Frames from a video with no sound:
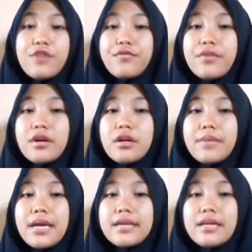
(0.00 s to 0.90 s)

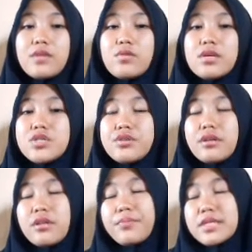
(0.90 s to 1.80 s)
From an
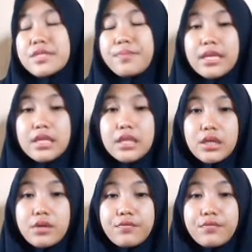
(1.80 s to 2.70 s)
educational
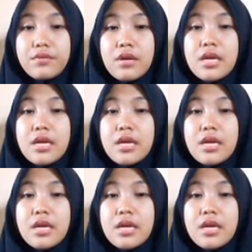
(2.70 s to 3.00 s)
perspective,